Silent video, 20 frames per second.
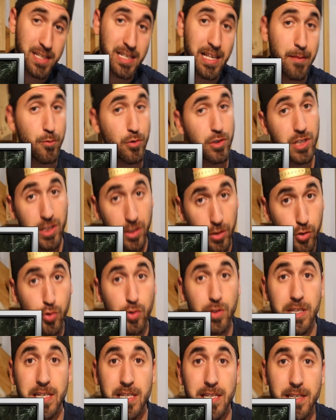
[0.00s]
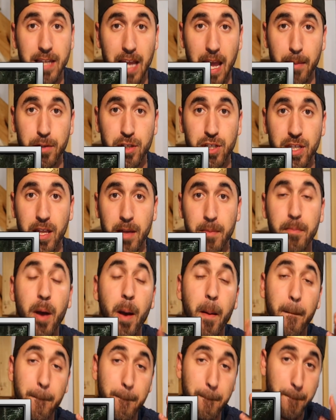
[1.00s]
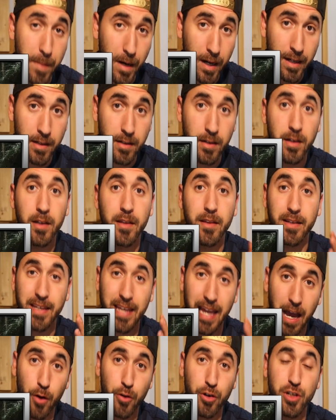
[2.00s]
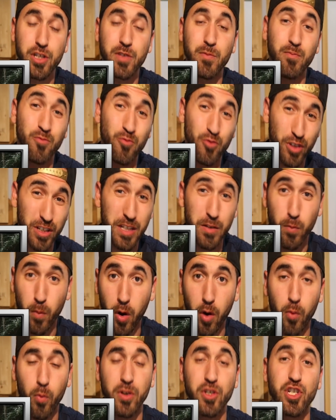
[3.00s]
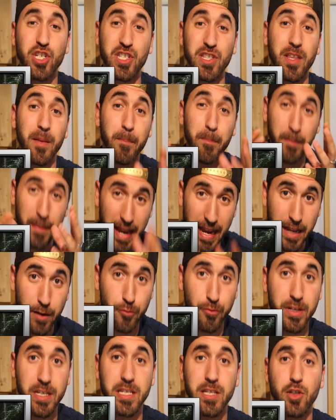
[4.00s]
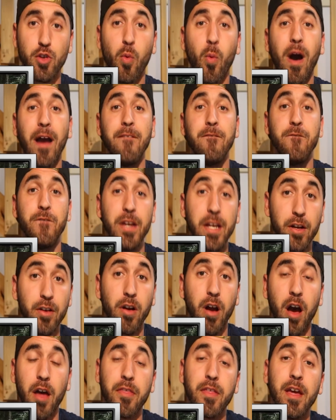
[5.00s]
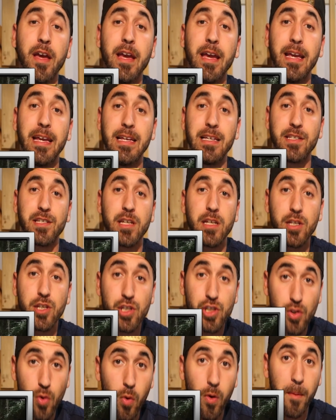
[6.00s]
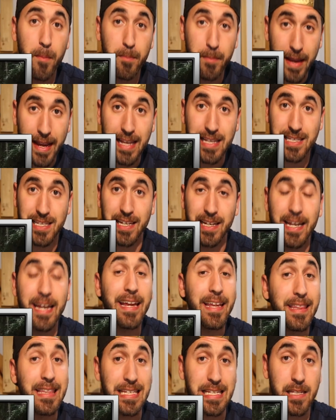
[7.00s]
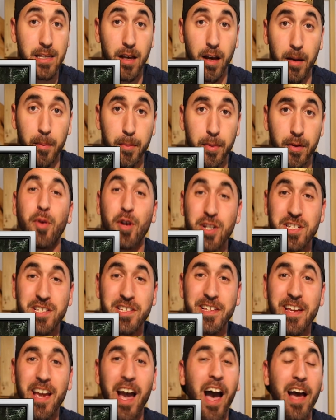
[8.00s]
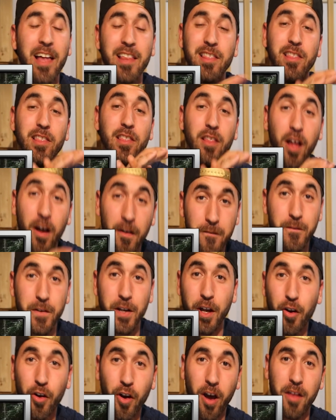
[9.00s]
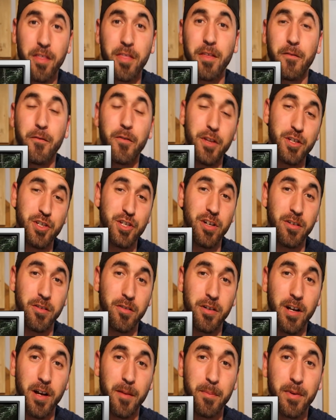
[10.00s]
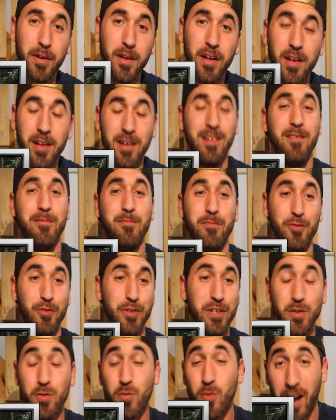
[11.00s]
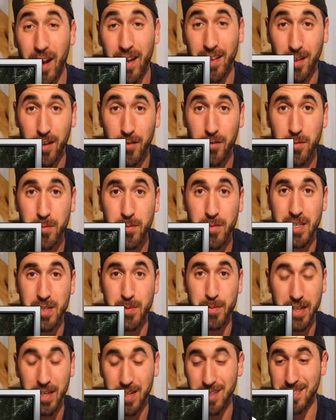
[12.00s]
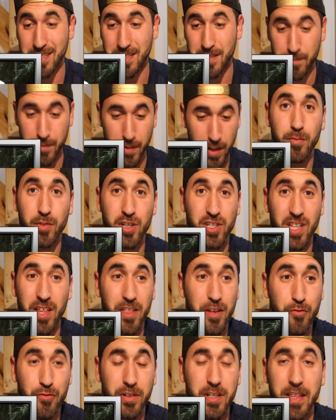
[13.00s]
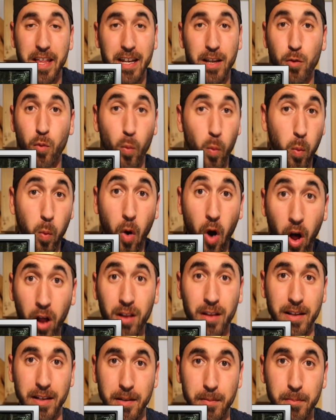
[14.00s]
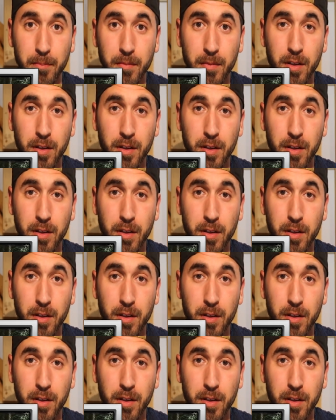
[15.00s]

Slam will still do decent damage to them, but counters really won't, which is the main reason to why Vigoroth is so amazing in this cup. Personally, I love Vigoroth for the Jungle Cup. The reason why I love him is because there's nothing really that can wall him.